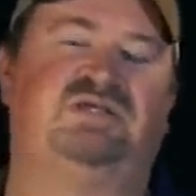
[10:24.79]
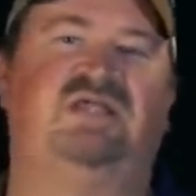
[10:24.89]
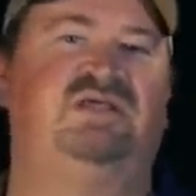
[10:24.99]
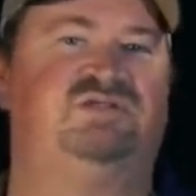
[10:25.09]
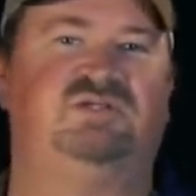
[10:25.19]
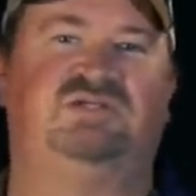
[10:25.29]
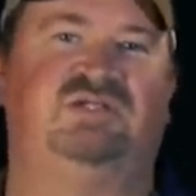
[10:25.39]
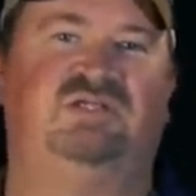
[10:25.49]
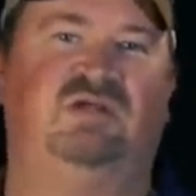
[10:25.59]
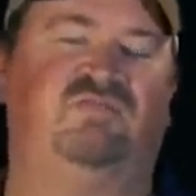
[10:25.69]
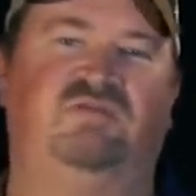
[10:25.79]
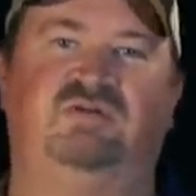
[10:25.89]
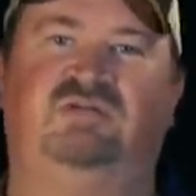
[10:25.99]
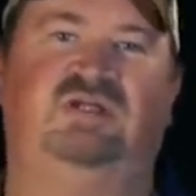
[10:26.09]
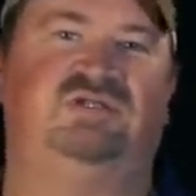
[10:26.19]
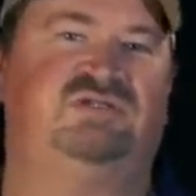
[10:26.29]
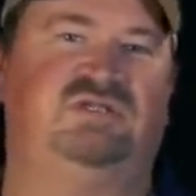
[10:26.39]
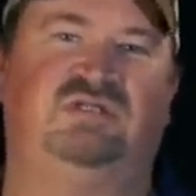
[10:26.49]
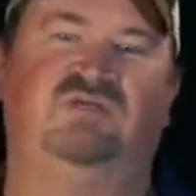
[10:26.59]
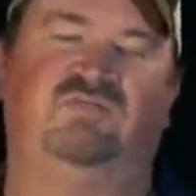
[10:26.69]
I think it's just a different, uh, just a
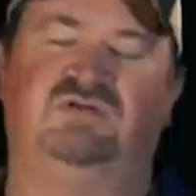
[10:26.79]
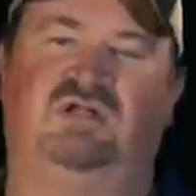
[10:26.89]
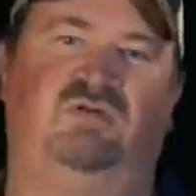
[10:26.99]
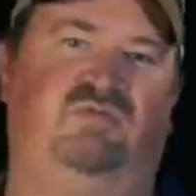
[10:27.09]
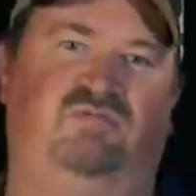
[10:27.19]
different tone of